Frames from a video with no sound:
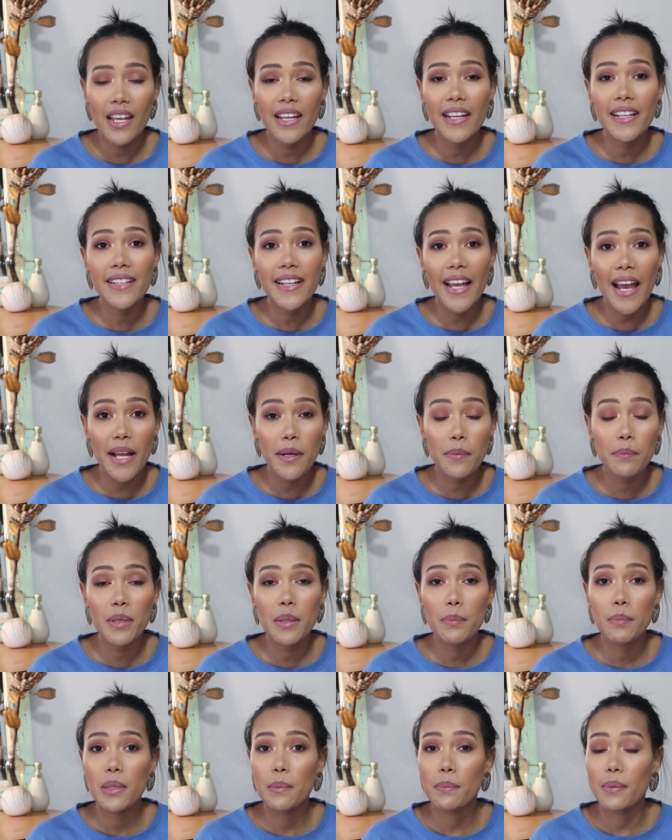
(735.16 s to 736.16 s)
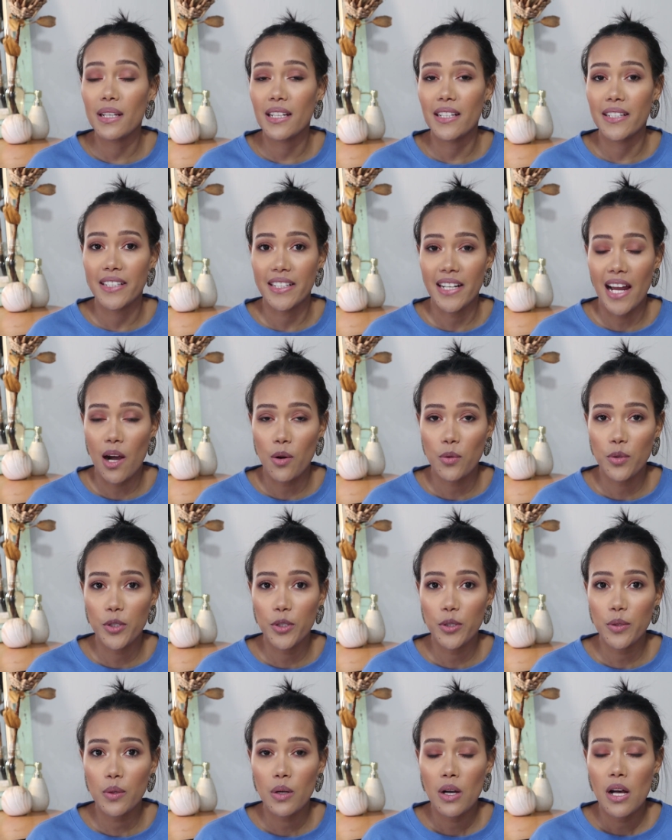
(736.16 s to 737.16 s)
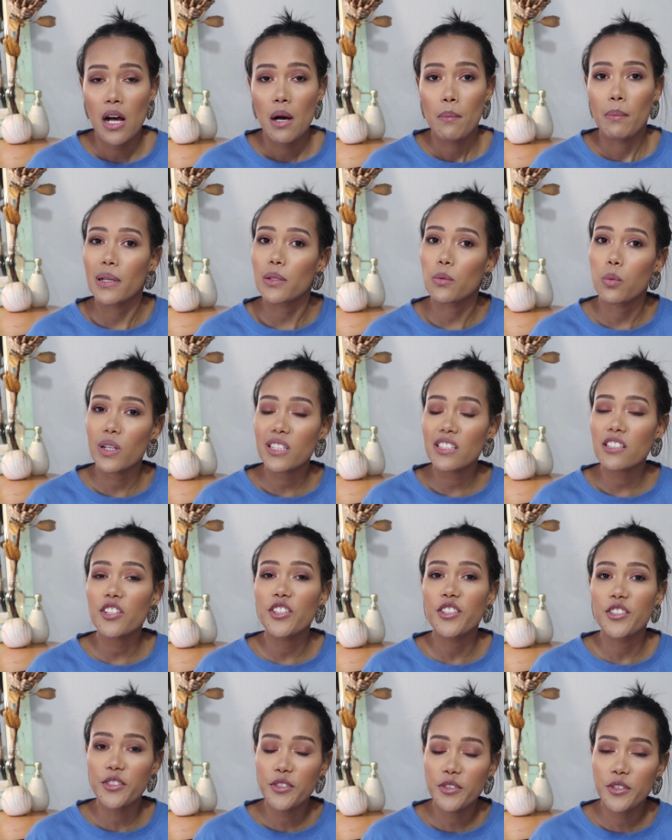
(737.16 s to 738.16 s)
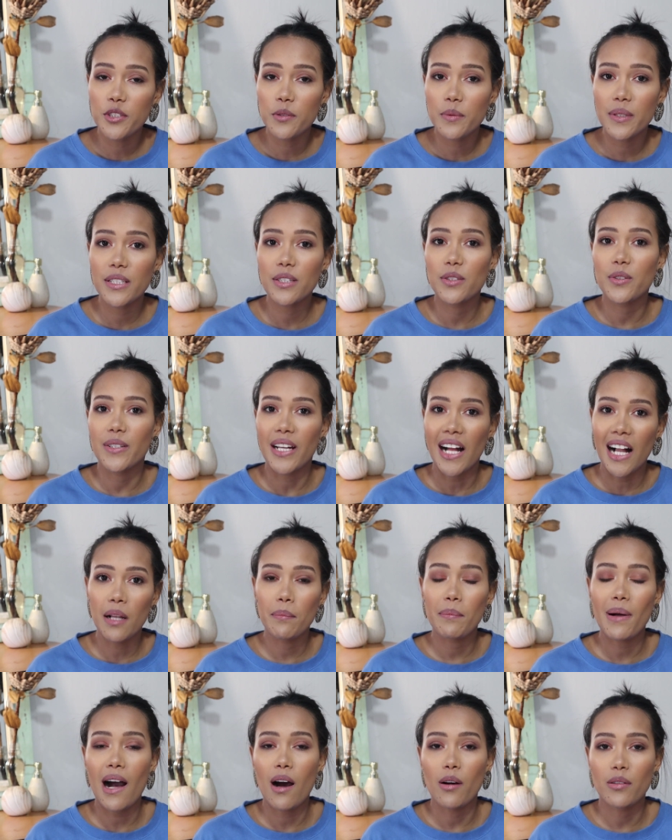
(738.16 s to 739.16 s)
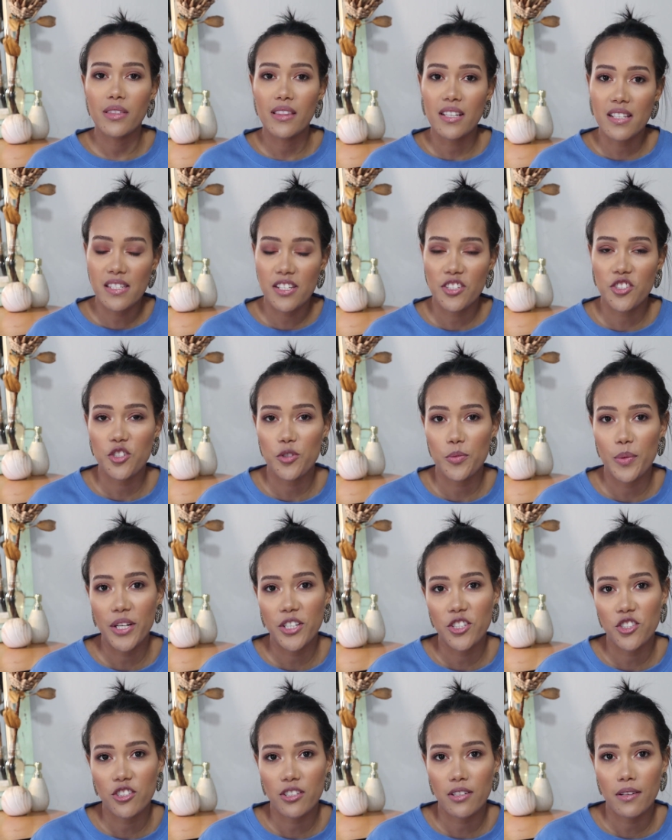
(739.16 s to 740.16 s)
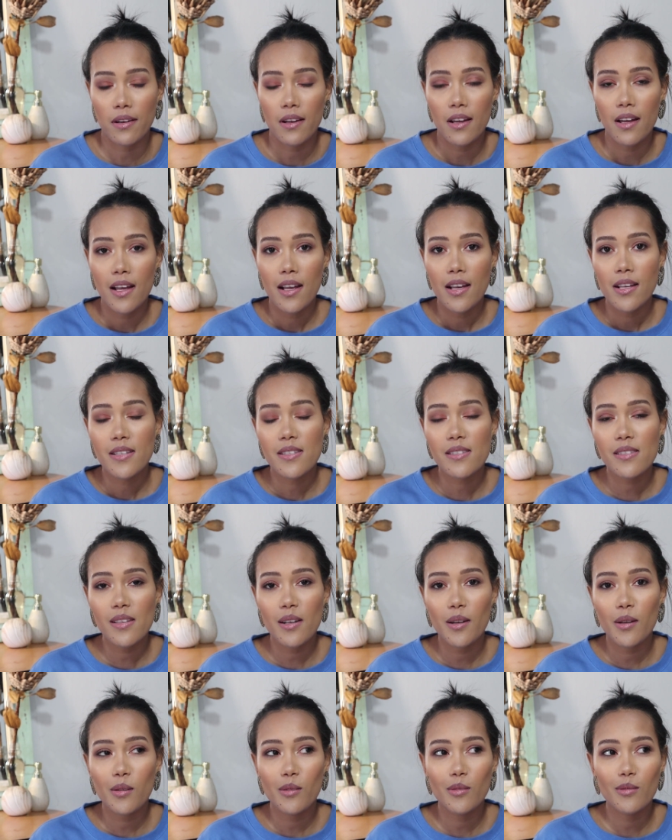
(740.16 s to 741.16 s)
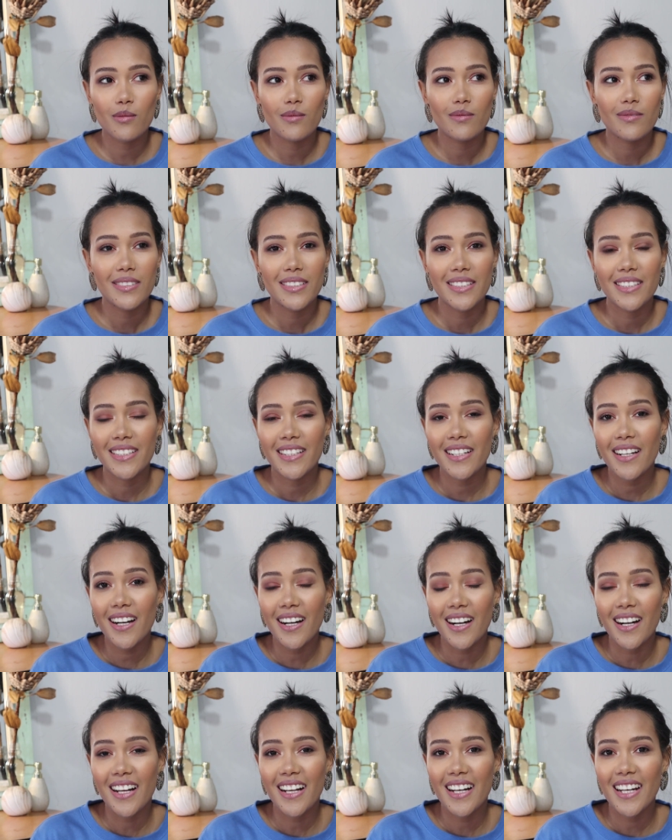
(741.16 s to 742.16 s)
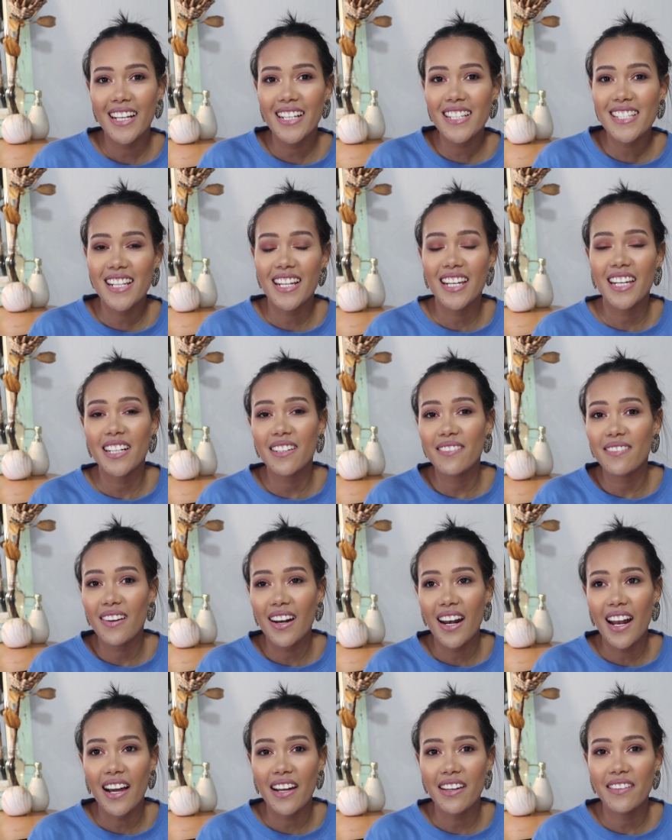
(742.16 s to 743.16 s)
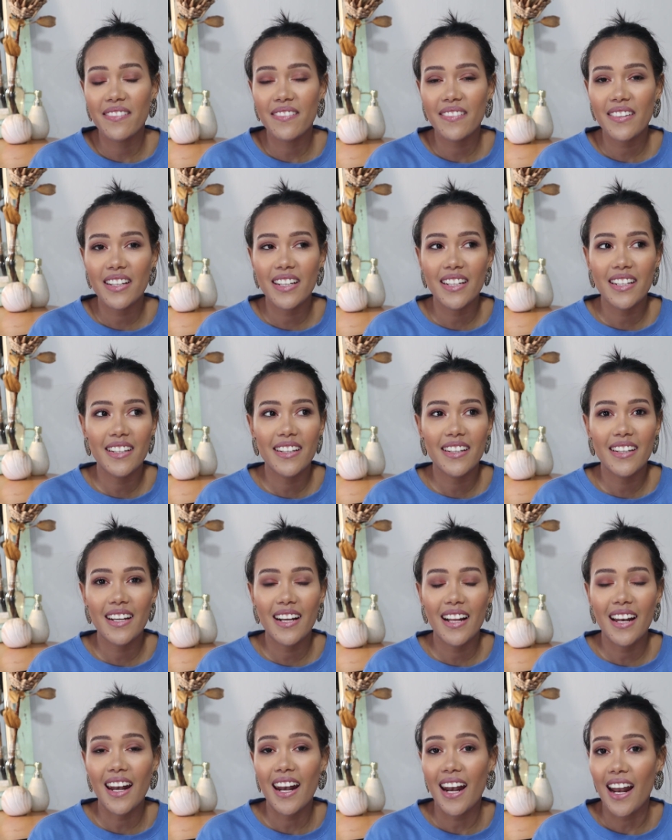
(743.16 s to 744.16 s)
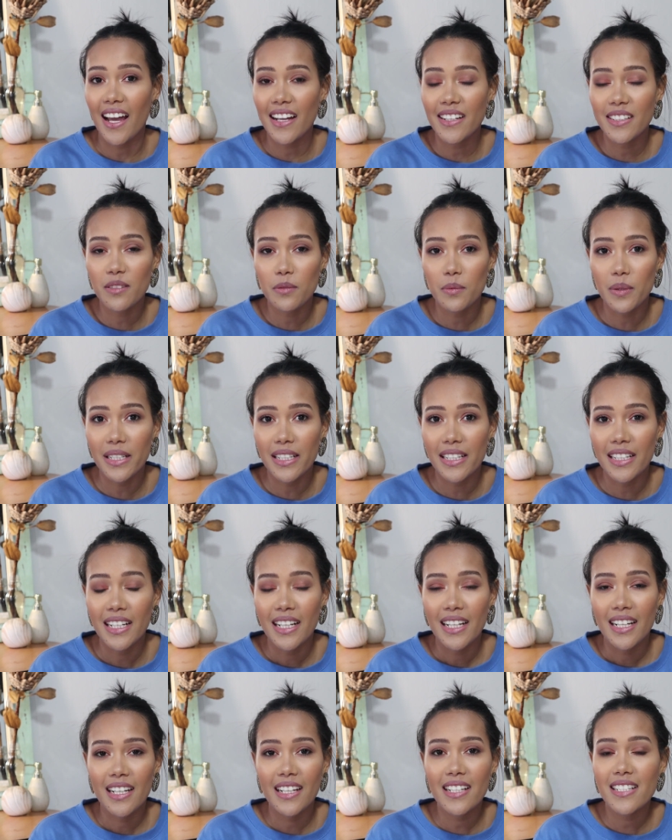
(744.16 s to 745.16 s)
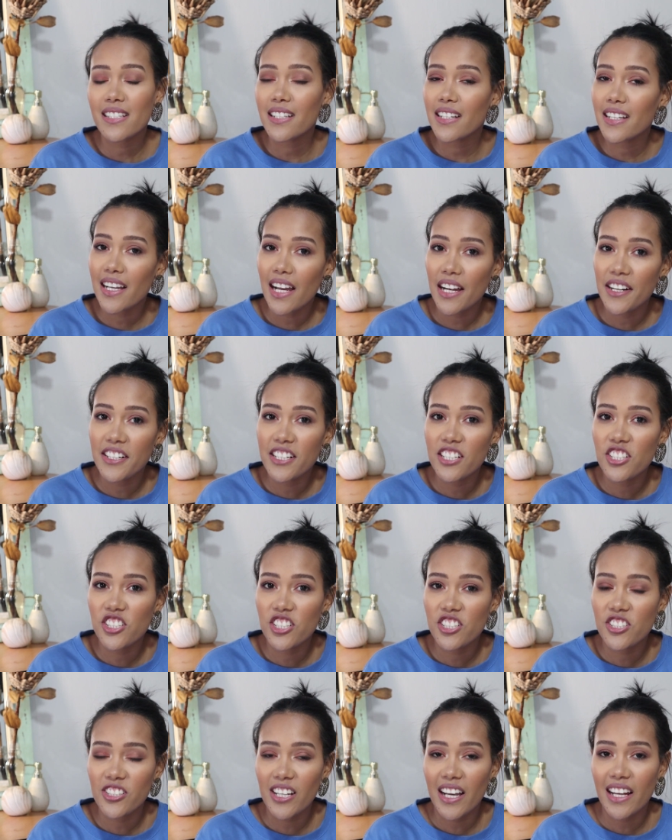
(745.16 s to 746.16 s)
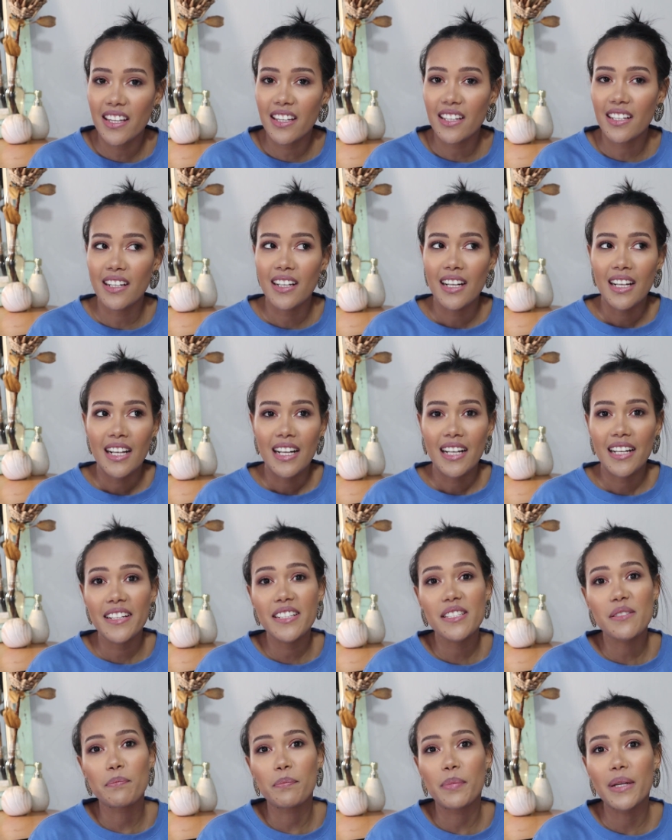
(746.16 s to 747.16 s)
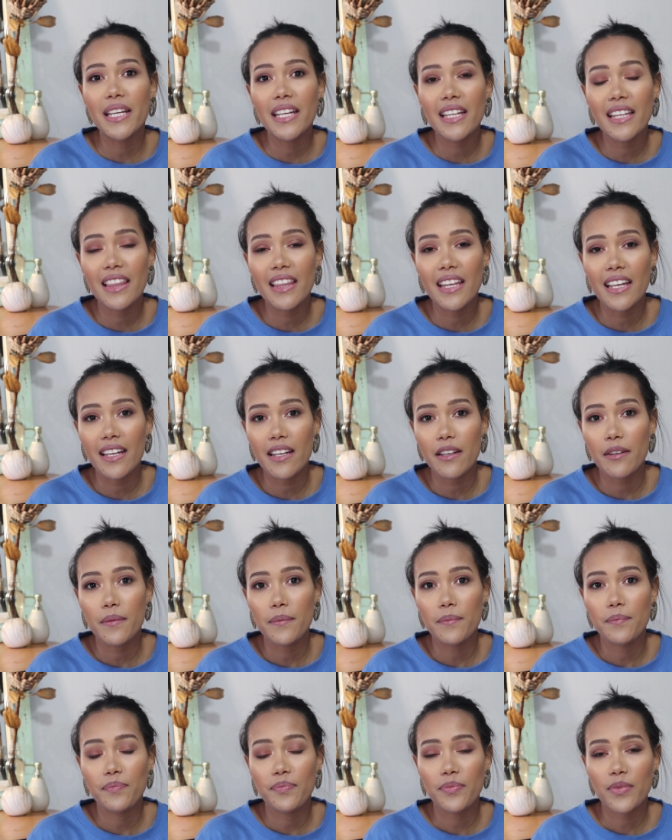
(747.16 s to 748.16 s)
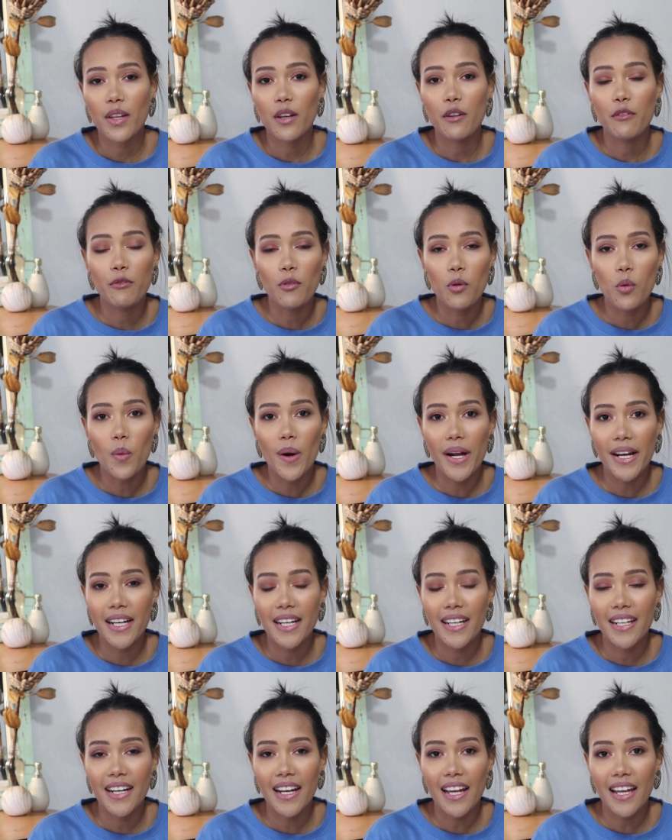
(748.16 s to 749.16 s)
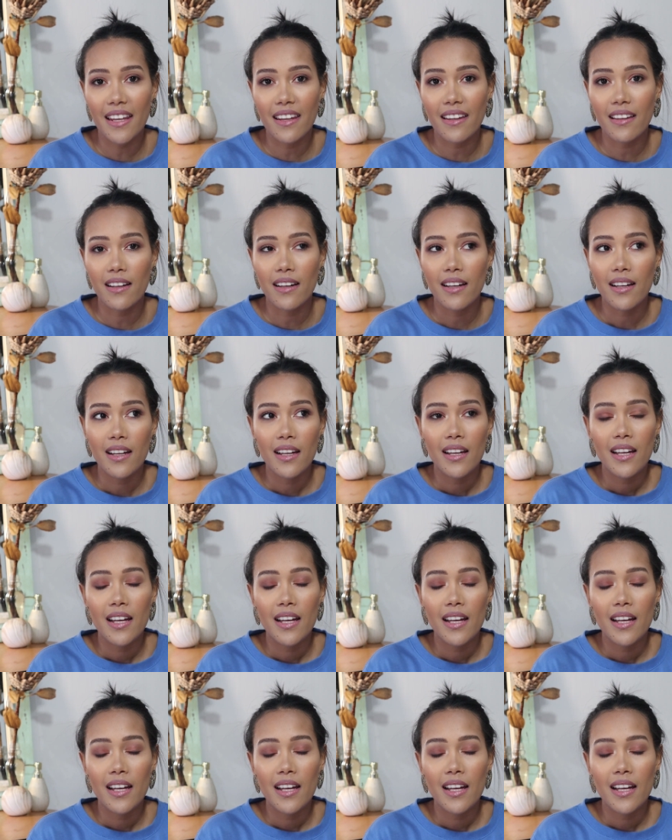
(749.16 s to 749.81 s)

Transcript: It can be people around you. But what are you doing to help out the situation? So yeah, let's live life in a light way. Let's encourage each other. Let's be there for one another.